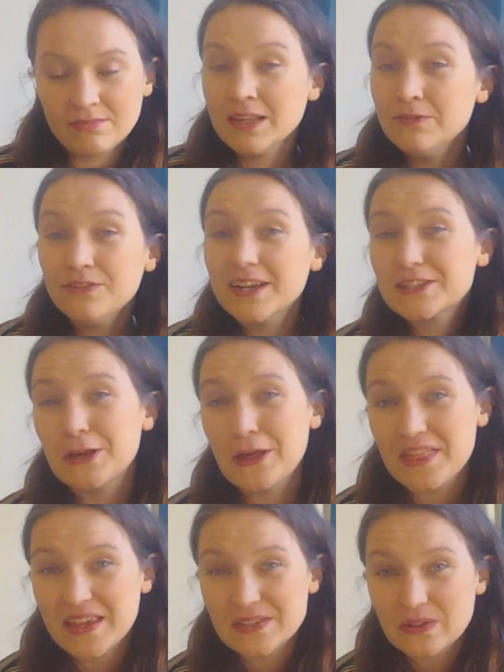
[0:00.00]
In fact, I
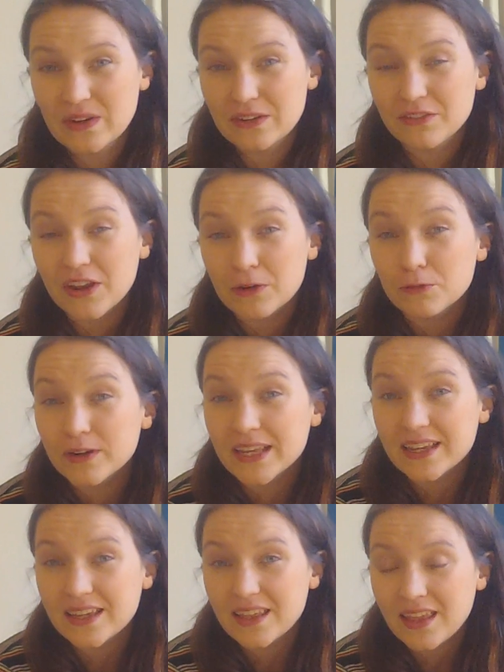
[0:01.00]
think it's kind of
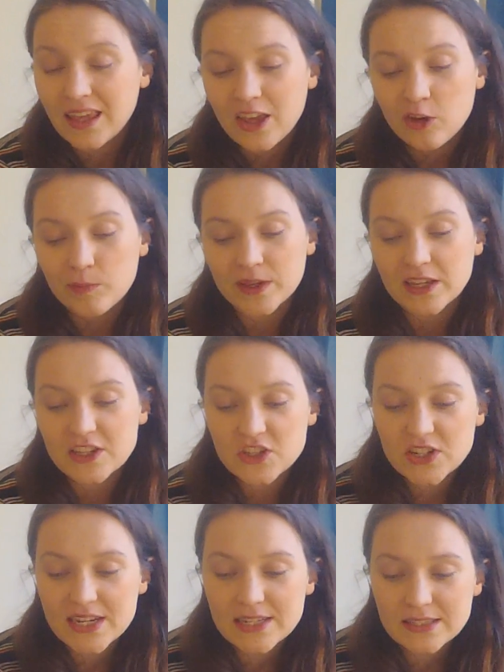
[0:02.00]
ironic because
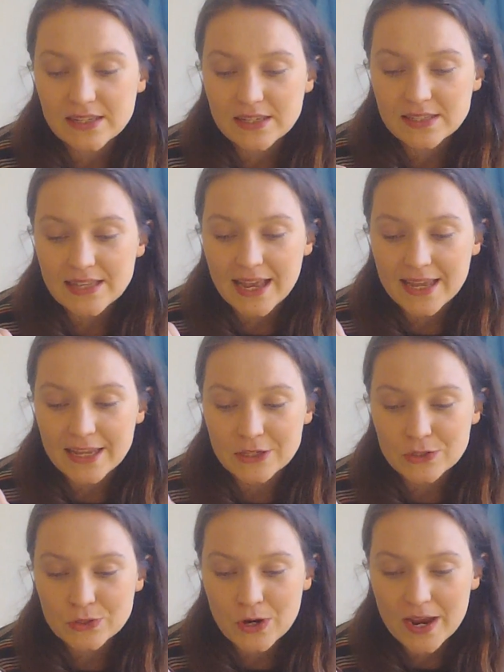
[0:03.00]
Jesus at his
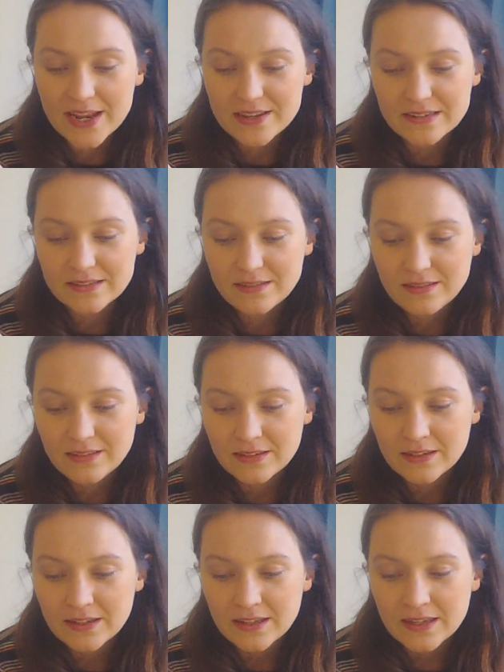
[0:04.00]
trial
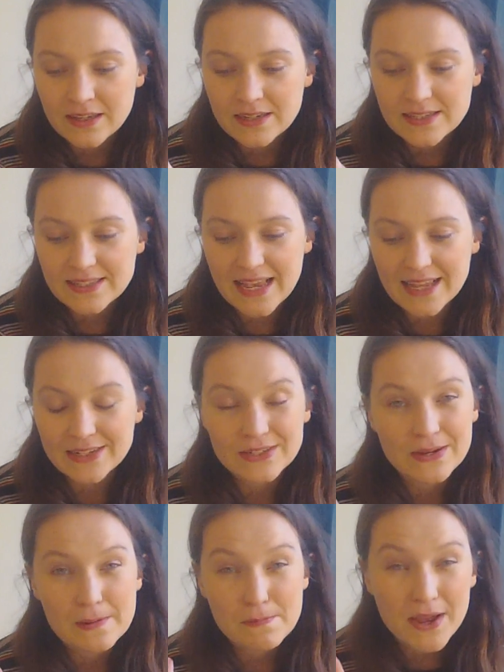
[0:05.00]
said,
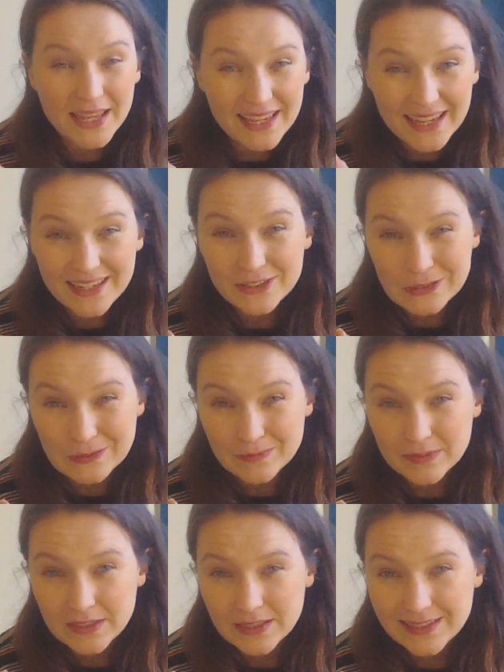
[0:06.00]
"My kingdom
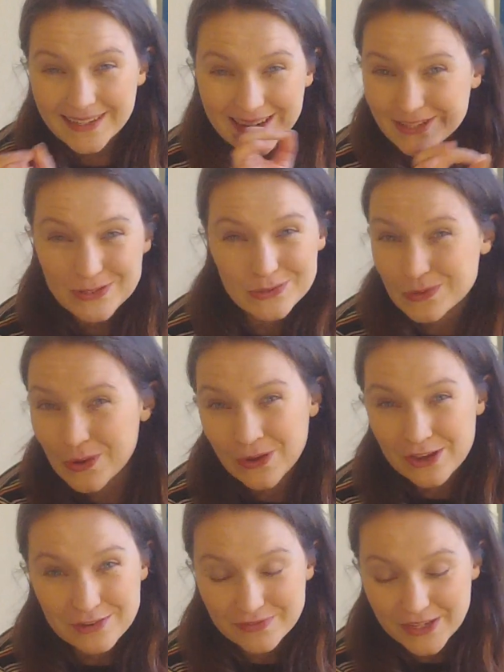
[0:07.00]
is not
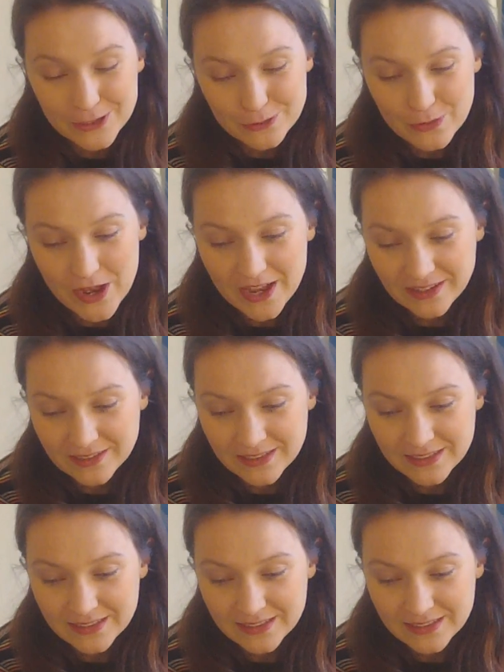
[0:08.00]
of this world.